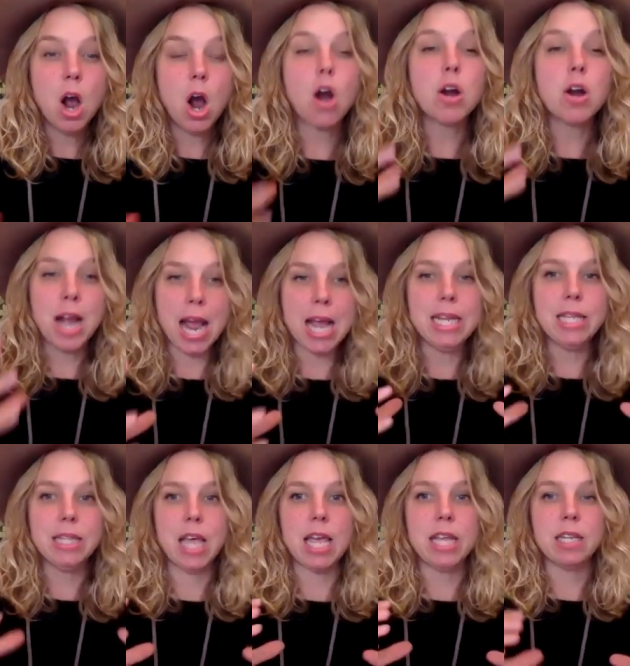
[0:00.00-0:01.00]
our
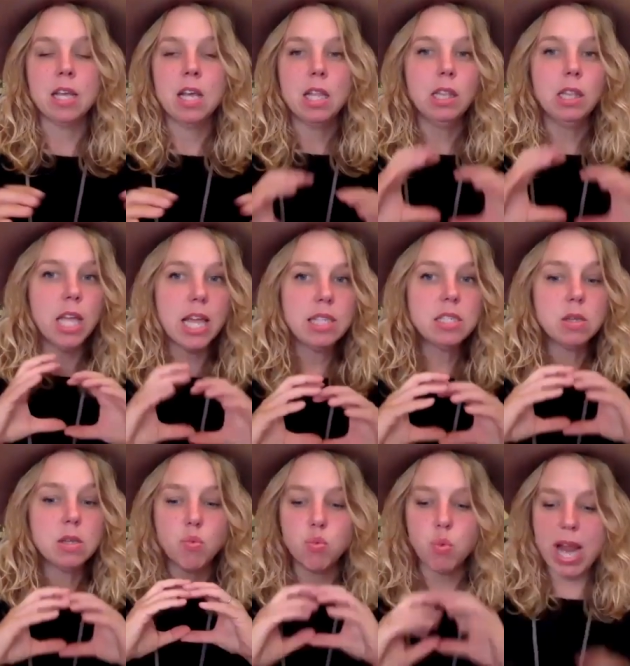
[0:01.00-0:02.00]
guiding light let's
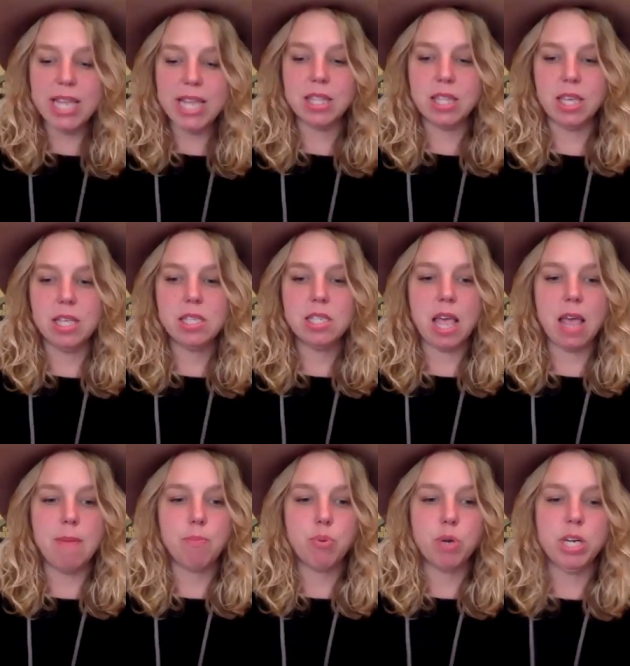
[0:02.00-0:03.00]
write this
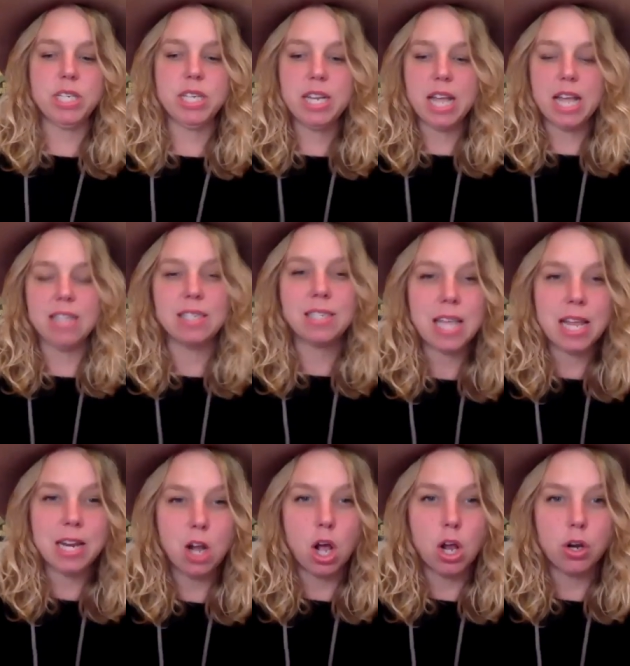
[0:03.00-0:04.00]
and print it and set
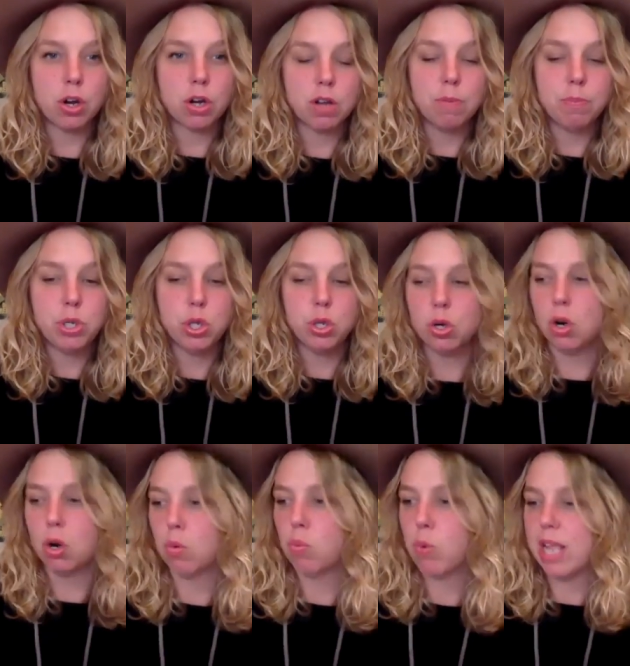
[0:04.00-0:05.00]
it on our computer
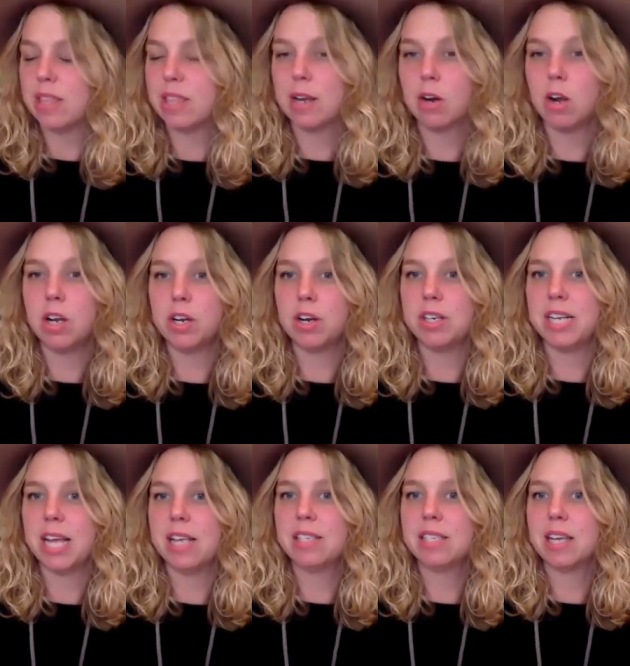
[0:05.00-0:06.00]
or right there on our
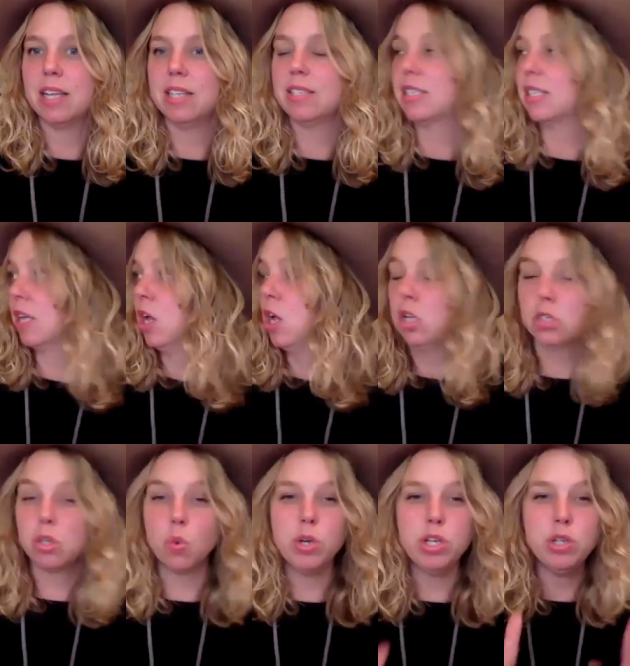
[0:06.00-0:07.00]
desk. And
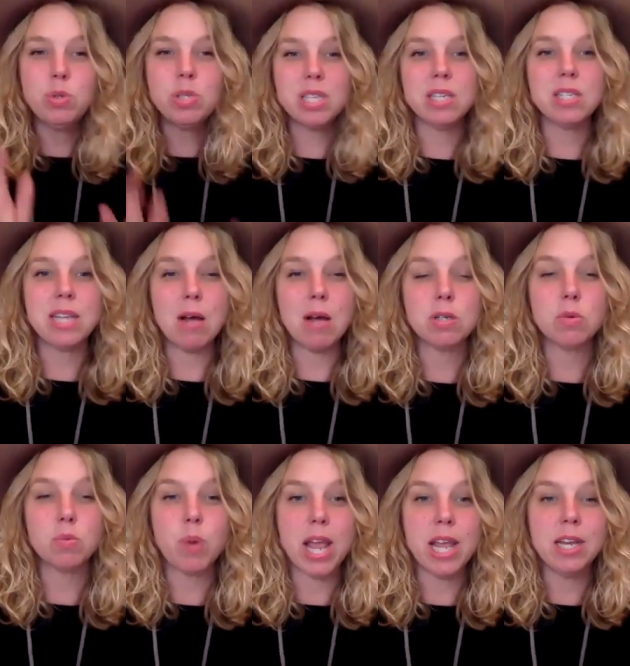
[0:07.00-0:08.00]
so when you sit down to
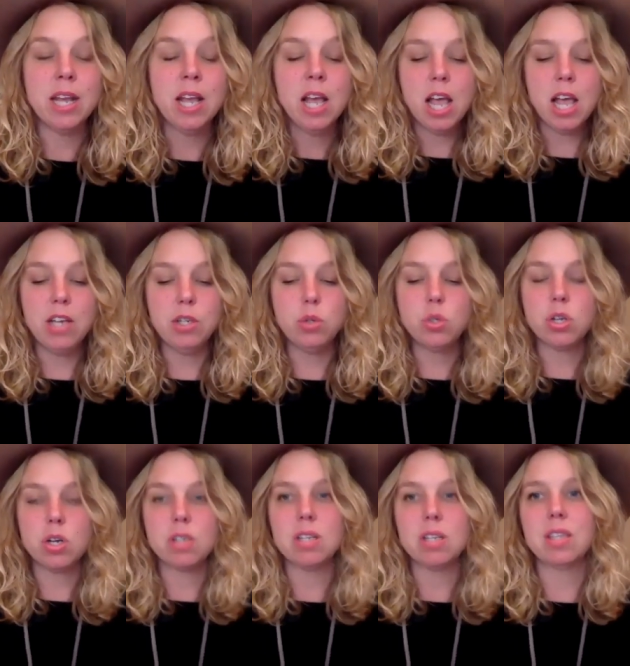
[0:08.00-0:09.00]
write and you
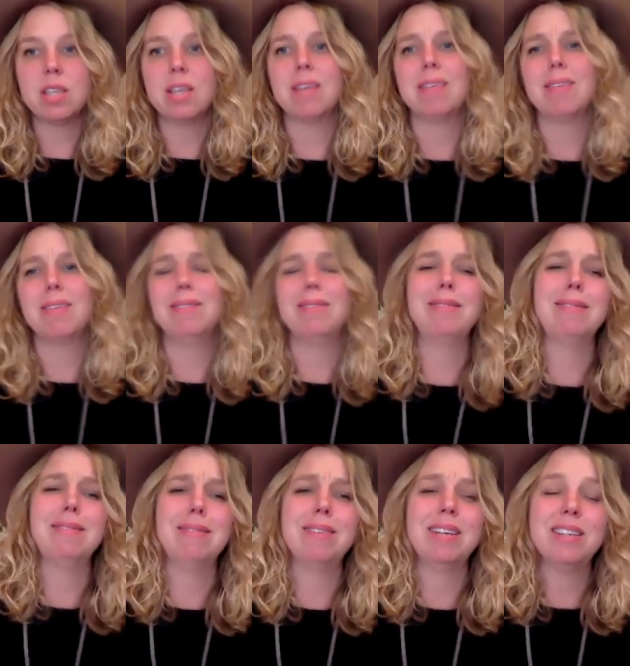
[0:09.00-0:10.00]
start to think,
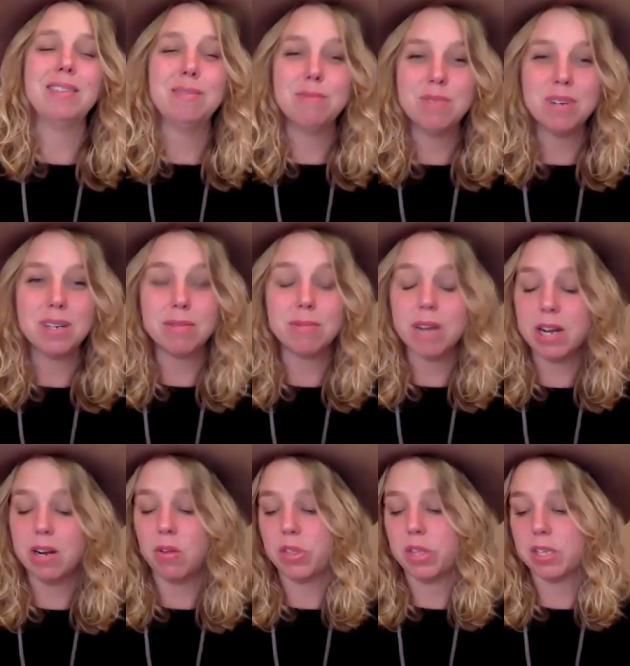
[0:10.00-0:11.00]
oh, I don't want to
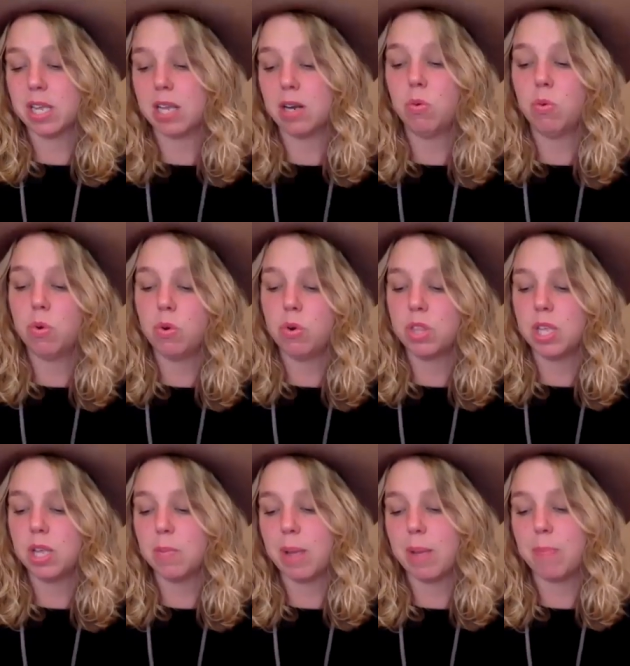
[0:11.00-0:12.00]
write all this. I don't
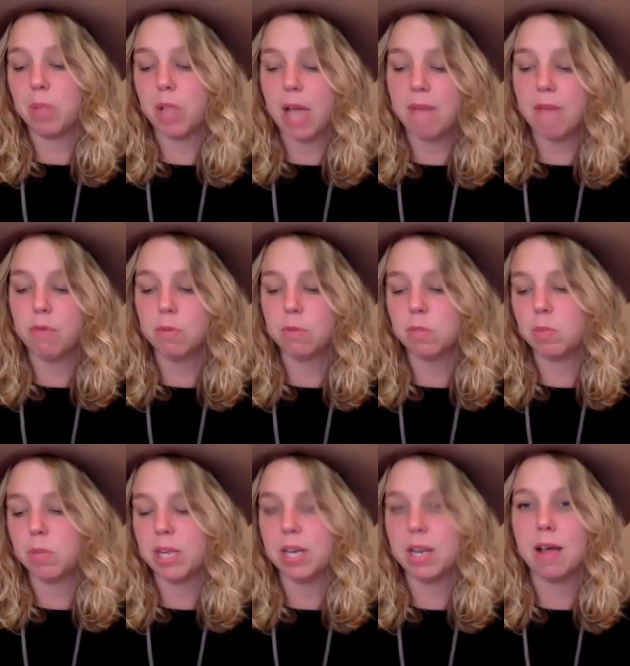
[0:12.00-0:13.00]
think my platform is
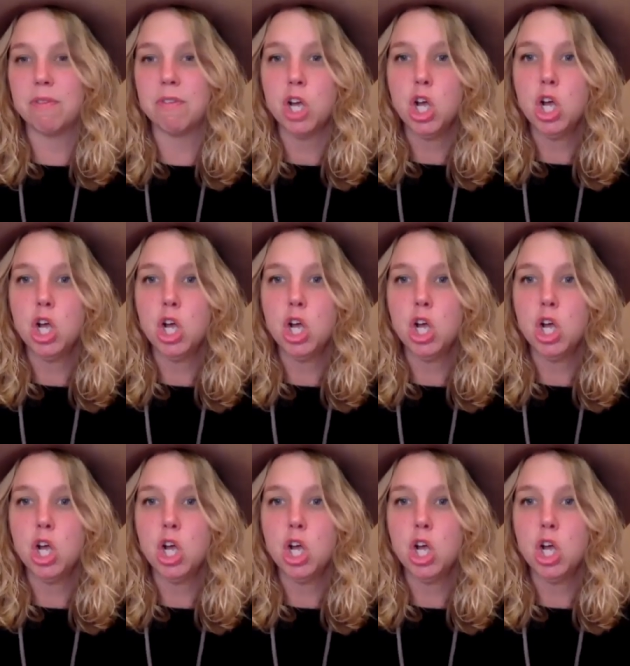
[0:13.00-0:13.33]
big enough.